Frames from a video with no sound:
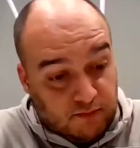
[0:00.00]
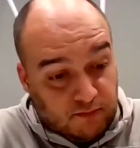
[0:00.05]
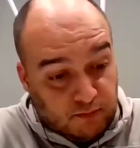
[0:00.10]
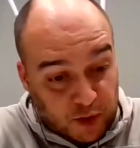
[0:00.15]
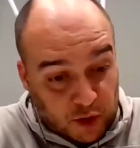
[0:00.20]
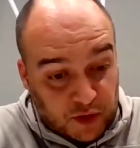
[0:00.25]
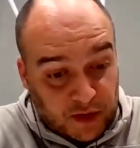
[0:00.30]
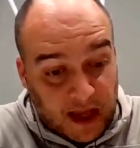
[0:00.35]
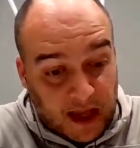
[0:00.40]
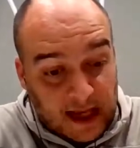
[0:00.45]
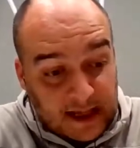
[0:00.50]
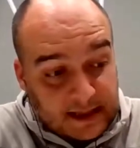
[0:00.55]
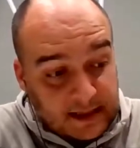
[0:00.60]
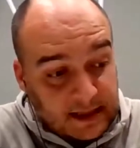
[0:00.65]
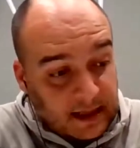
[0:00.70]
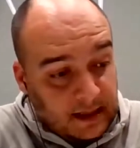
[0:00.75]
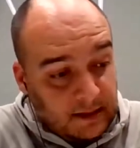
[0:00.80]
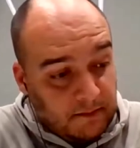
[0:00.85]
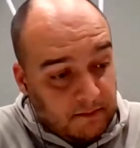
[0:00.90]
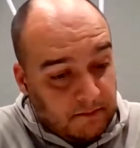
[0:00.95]

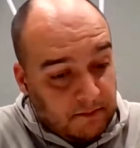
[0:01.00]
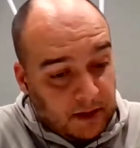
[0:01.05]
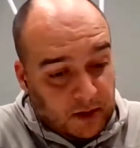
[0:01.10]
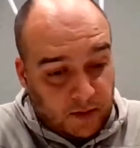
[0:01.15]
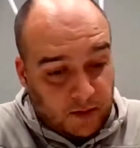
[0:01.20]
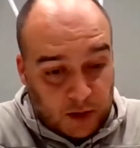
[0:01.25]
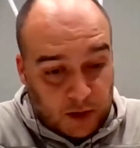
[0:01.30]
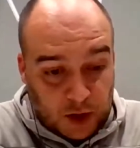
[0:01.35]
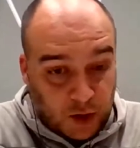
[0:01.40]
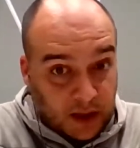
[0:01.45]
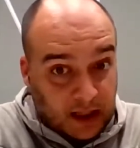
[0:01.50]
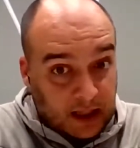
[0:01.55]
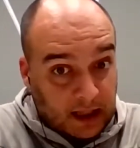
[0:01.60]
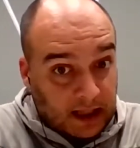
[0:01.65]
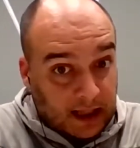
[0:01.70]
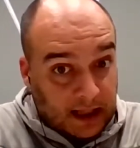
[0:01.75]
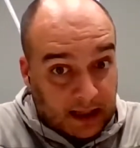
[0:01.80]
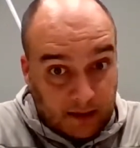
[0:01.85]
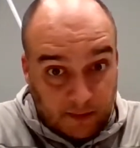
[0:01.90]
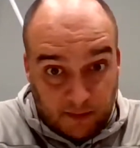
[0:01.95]
broadcasting, but we did it
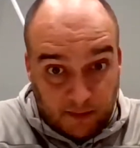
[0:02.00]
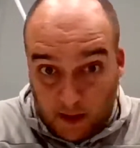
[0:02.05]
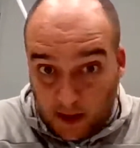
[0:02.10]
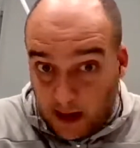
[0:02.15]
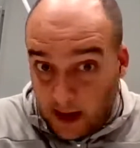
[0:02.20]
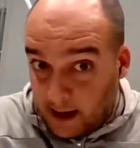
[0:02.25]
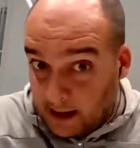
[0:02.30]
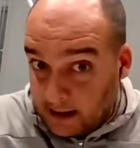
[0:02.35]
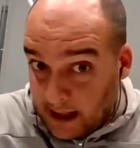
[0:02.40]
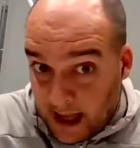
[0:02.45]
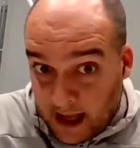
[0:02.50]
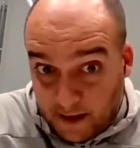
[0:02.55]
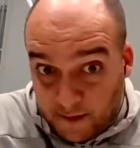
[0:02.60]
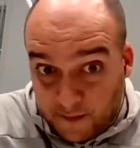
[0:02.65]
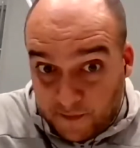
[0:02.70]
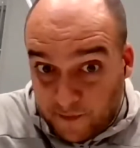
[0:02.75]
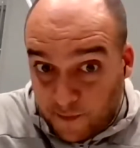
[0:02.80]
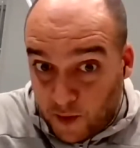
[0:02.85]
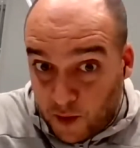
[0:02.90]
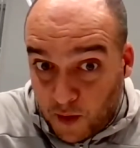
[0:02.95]
live
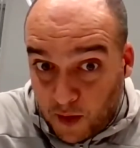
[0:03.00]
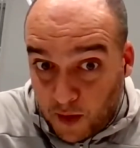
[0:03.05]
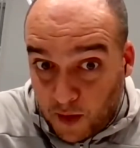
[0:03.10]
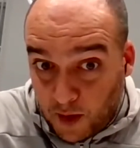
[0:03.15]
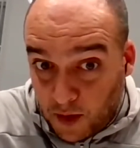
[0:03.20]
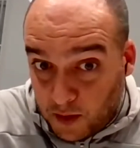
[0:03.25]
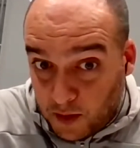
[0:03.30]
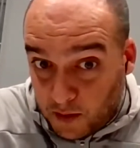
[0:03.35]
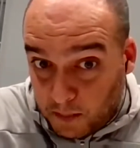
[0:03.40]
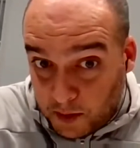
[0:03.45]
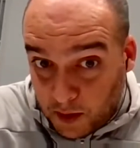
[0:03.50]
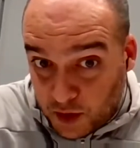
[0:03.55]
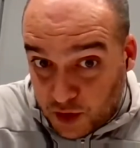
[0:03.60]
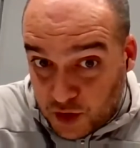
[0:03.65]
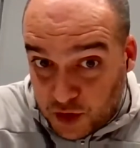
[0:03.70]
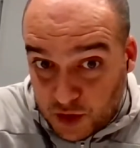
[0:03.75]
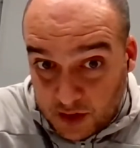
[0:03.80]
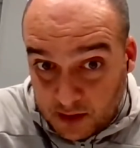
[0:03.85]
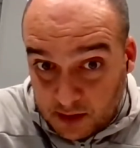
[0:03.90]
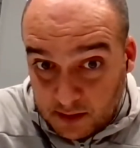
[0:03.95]
for all
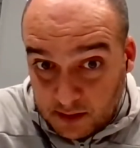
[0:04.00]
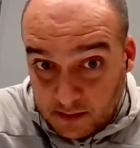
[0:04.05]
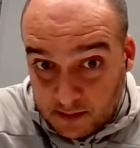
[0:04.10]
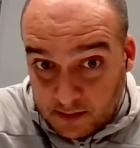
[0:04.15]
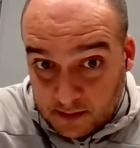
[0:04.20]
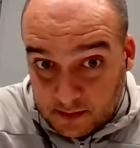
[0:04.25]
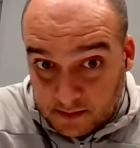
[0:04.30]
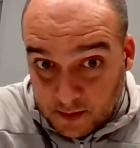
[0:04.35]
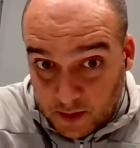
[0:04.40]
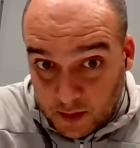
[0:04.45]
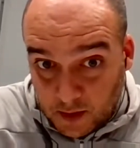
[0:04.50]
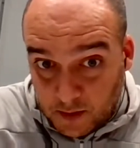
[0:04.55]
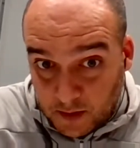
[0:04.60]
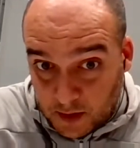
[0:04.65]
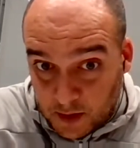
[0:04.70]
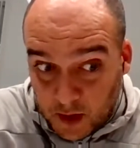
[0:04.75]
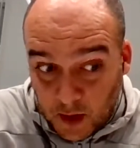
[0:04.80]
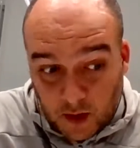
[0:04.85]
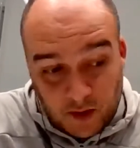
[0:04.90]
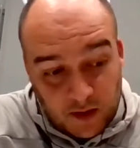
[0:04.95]
Portugal,
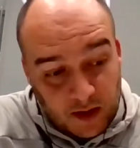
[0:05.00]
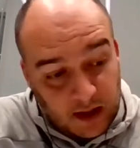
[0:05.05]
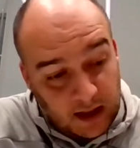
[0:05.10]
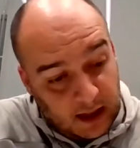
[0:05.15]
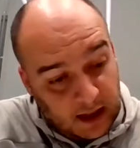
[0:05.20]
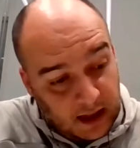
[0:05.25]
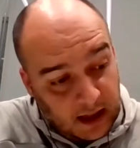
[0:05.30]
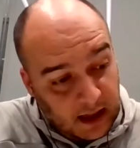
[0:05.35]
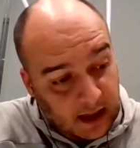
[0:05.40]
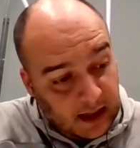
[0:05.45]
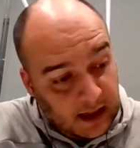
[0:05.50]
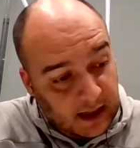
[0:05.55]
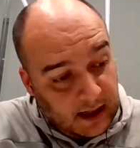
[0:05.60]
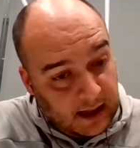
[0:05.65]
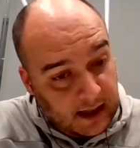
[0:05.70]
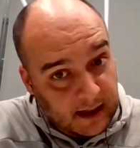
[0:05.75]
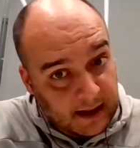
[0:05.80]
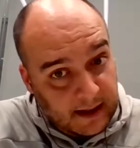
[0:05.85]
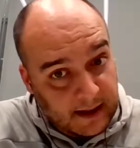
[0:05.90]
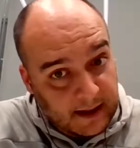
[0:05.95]
and
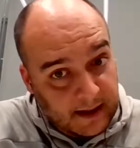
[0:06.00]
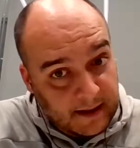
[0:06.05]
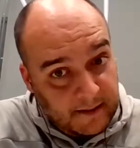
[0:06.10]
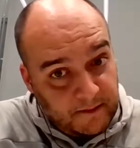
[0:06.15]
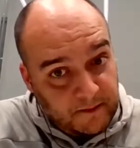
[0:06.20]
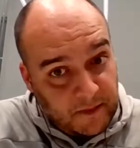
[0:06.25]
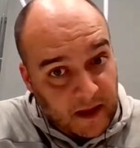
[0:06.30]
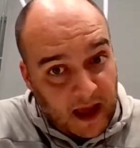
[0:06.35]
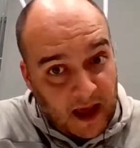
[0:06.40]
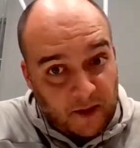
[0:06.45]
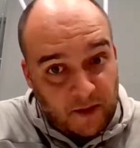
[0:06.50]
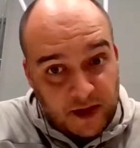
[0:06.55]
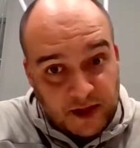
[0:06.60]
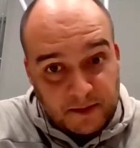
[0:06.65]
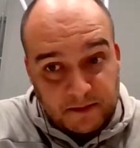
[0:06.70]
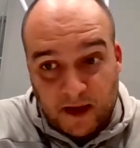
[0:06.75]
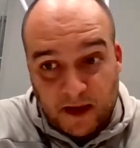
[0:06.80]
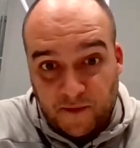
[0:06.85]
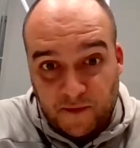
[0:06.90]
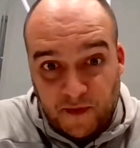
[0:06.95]
I was
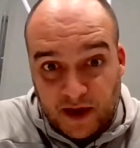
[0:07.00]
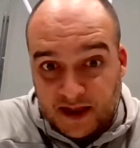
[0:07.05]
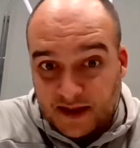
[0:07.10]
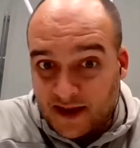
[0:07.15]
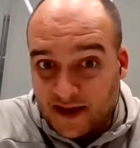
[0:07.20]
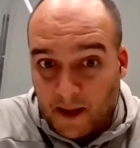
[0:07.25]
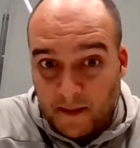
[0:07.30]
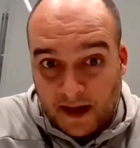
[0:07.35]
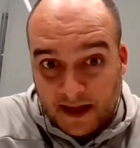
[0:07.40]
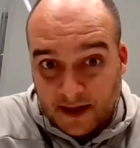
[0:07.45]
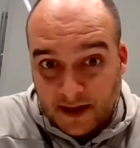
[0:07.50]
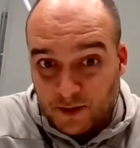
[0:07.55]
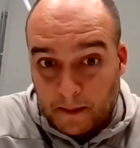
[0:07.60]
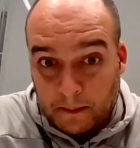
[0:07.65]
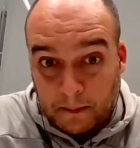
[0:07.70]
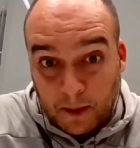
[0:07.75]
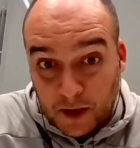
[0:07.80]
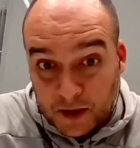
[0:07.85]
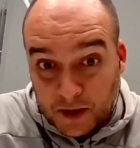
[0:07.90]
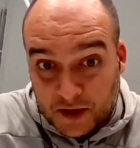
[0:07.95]
my first time as a
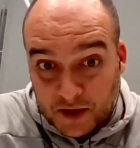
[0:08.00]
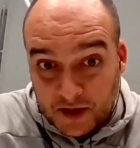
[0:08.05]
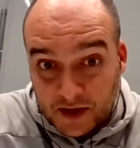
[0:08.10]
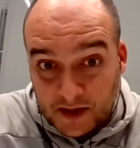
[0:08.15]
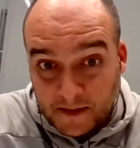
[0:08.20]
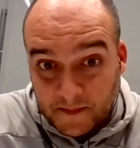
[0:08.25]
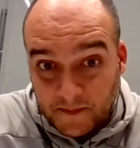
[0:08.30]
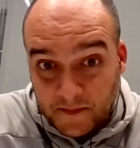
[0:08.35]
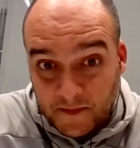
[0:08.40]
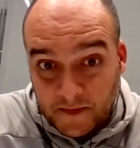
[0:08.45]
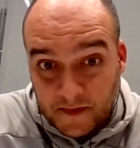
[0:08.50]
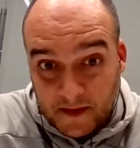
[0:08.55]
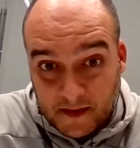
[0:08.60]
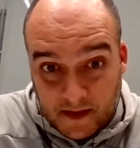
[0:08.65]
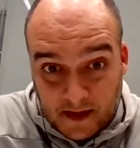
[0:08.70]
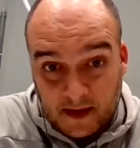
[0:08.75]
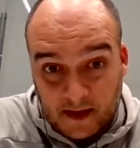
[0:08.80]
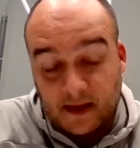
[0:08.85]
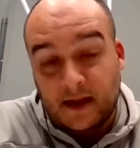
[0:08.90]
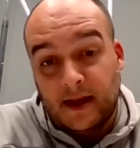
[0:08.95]
reporter,
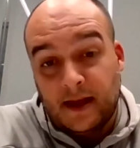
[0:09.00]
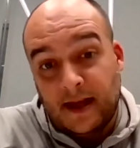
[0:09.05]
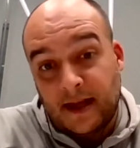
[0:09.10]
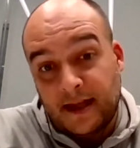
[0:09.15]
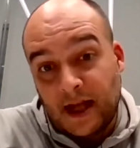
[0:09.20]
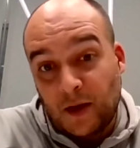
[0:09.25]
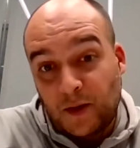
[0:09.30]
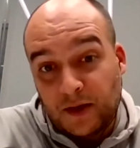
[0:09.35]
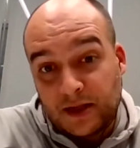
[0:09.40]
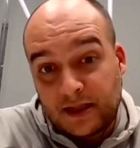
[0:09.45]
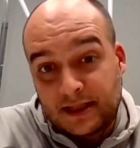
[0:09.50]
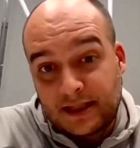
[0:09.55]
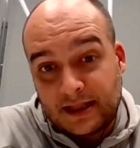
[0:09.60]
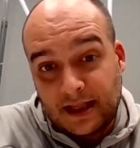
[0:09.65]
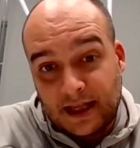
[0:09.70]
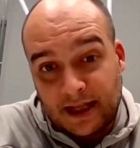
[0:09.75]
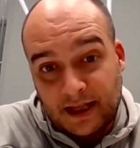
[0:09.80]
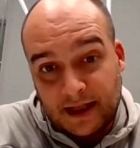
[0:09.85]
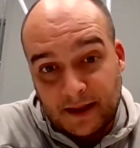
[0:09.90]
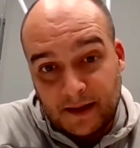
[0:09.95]
and I was
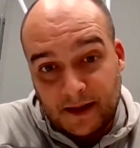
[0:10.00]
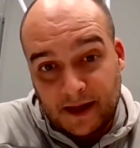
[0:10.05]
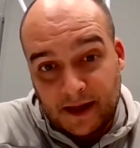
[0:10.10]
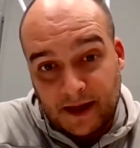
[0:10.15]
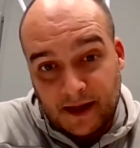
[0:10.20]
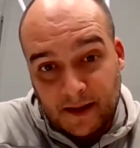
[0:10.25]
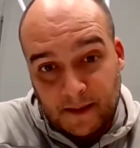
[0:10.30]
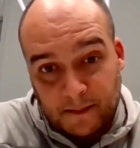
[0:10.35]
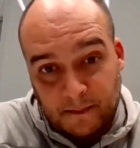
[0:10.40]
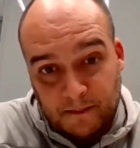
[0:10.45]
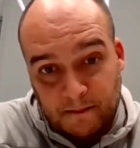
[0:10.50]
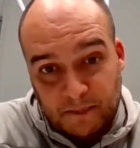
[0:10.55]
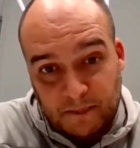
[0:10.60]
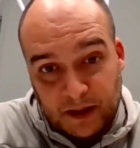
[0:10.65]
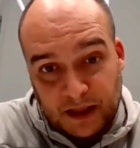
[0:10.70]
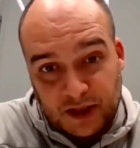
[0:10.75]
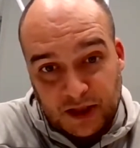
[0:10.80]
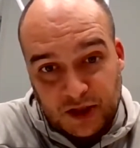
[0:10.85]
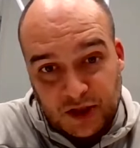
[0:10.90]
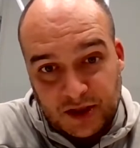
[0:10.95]
in the
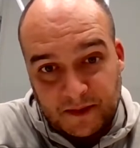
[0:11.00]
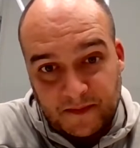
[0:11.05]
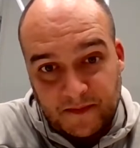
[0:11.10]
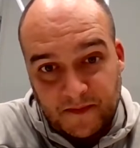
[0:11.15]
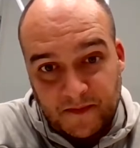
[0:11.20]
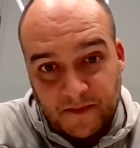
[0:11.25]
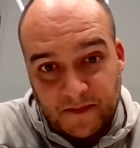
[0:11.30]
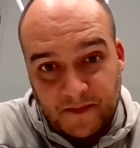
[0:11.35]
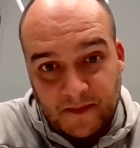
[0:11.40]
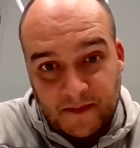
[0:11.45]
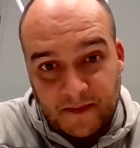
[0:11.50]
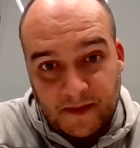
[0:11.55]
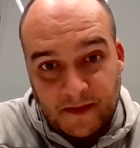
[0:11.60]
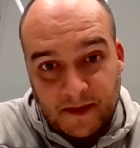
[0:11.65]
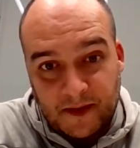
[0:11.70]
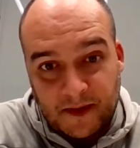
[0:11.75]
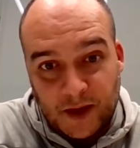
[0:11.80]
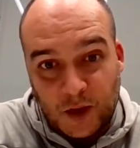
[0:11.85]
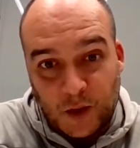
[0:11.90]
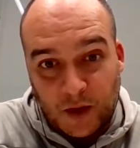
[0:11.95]
pitch
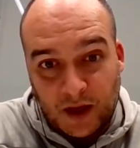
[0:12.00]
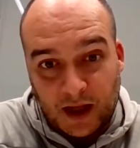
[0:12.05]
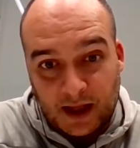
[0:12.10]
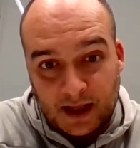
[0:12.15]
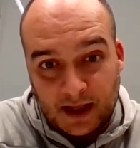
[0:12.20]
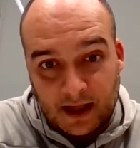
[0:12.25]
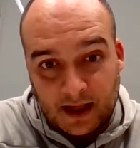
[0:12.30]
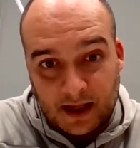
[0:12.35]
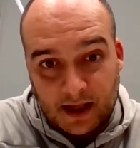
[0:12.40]
doing